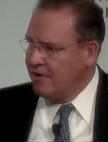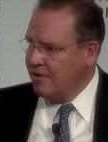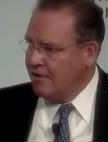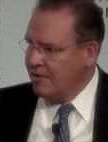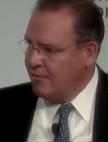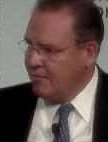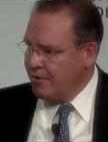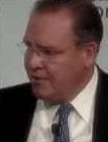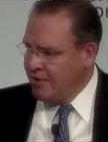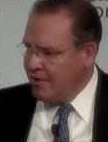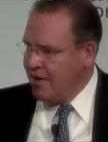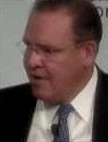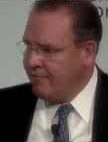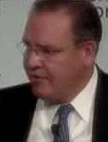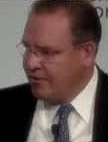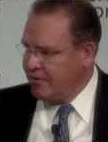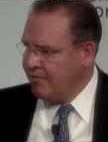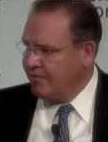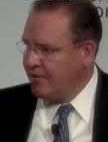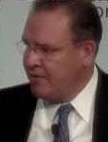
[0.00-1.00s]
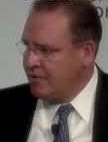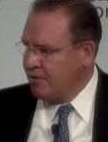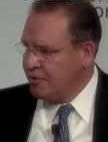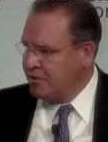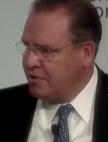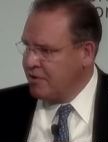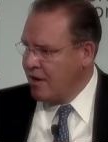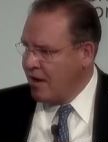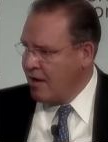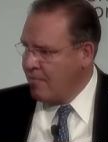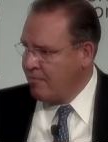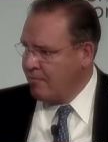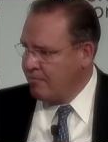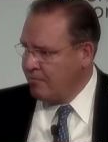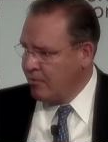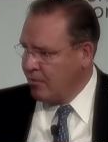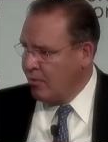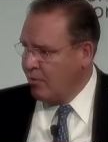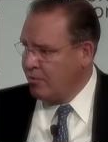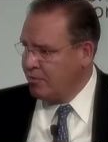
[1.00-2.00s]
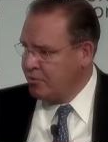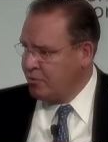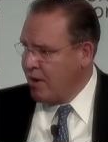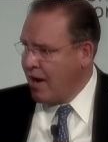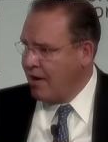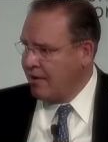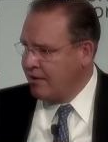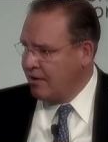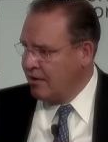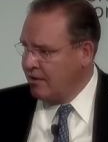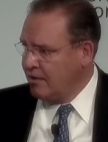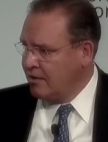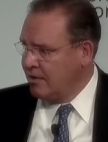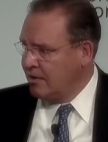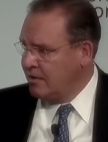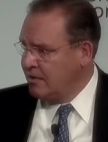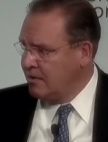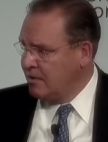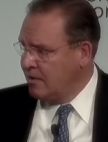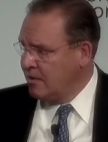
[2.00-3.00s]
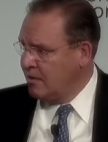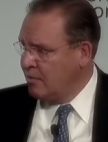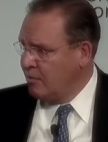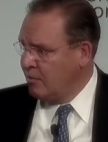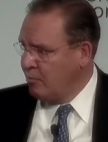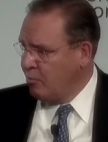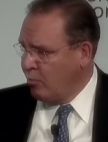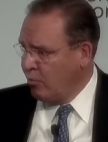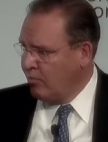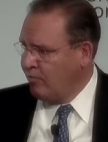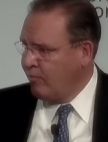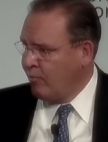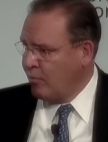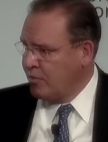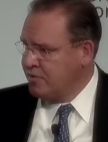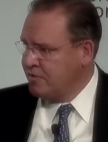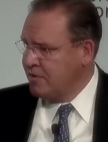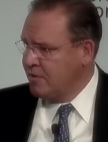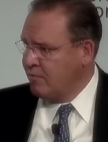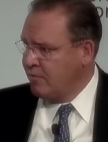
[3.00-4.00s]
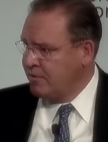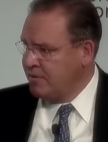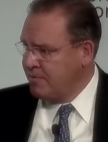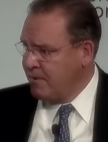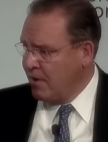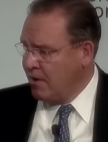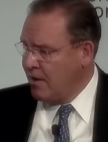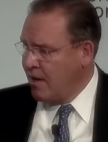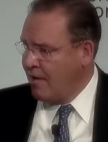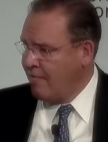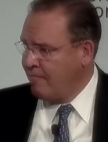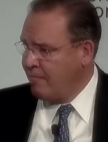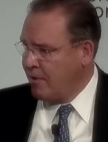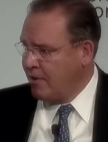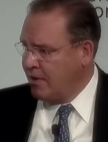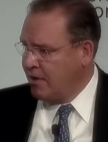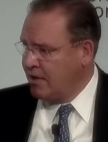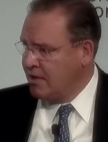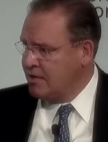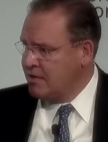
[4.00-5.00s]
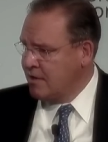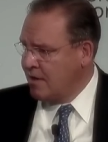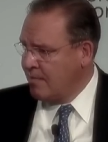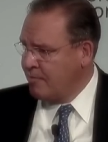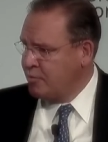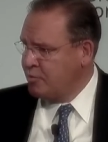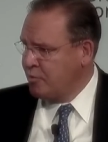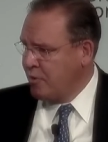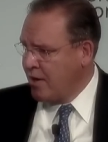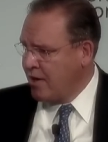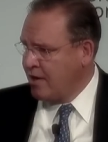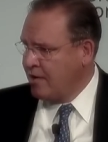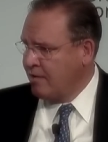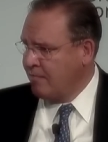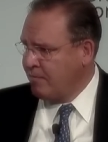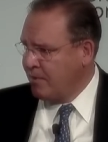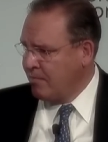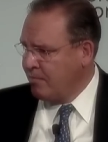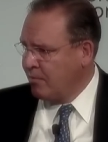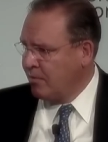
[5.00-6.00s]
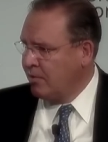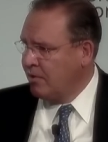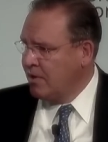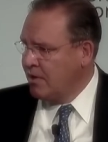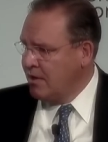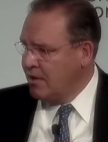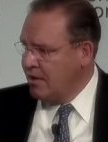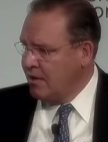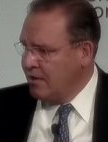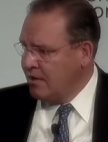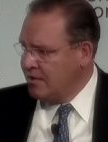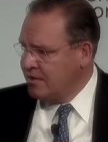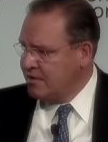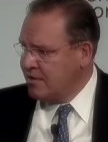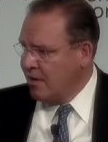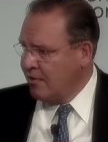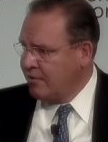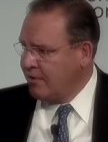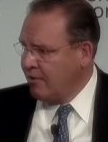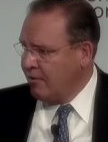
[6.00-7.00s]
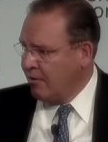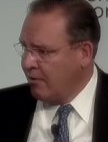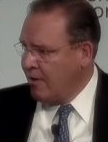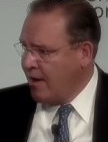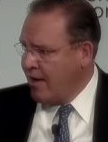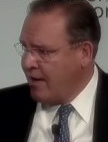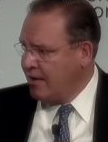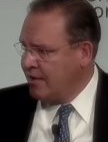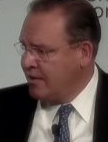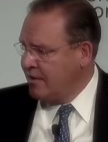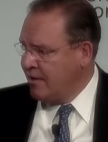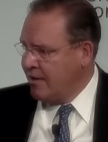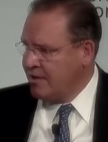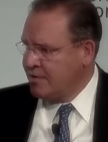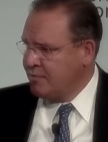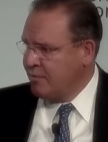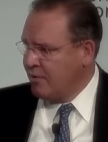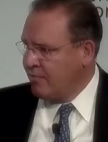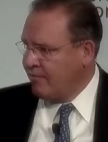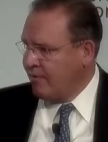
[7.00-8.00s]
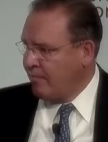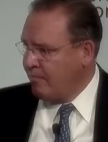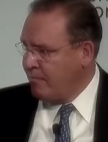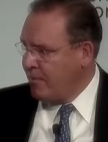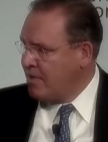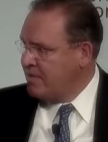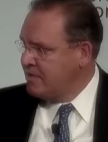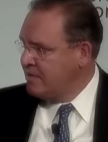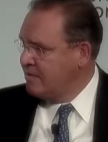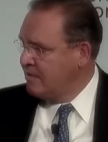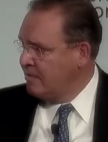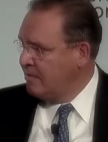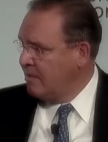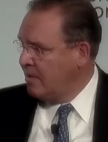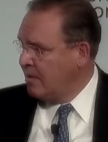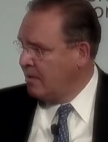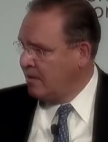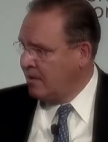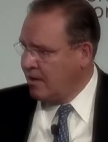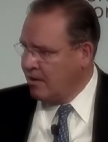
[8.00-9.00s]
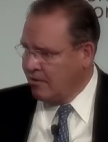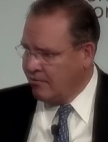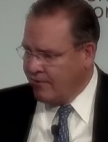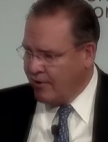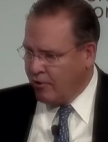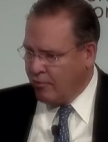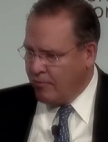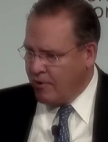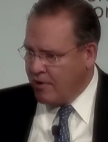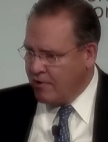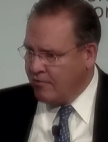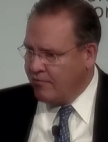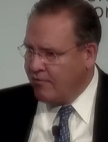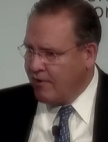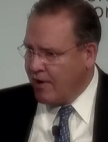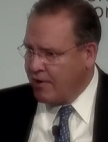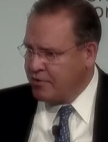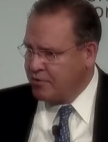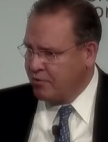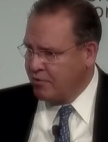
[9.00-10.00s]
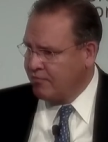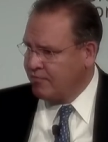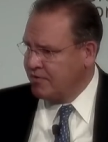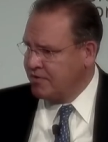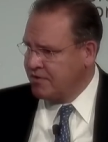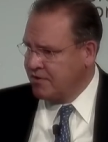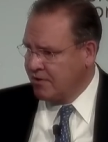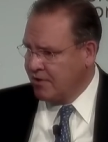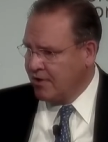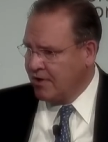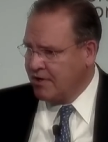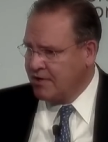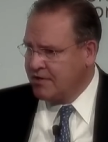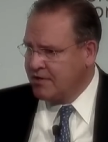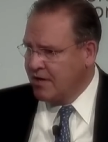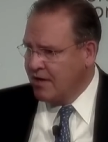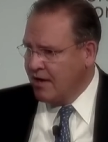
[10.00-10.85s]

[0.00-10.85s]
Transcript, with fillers: We did have a difficult time, though, attracting uh, the workforce, and we spent a lot of money and time training the people in South Carolina. Today, it's one of our best uh, elevator manufacturing facilities.